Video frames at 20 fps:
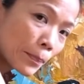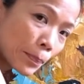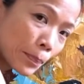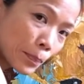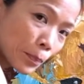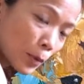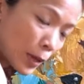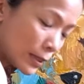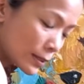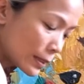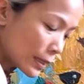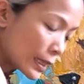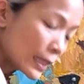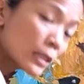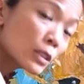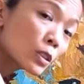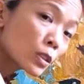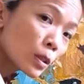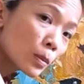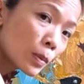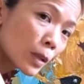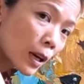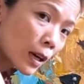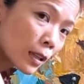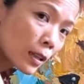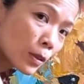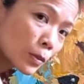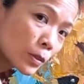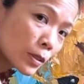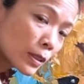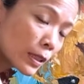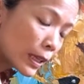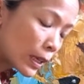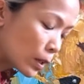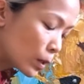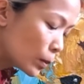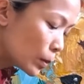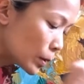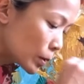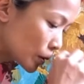pressing into the block close to the
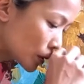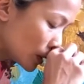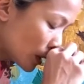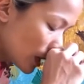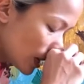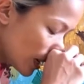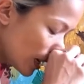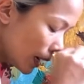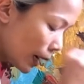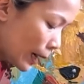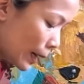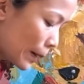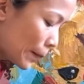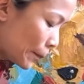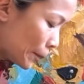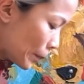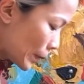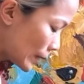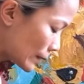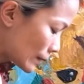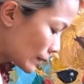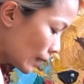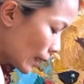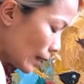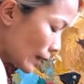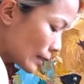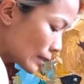elbows. It's not a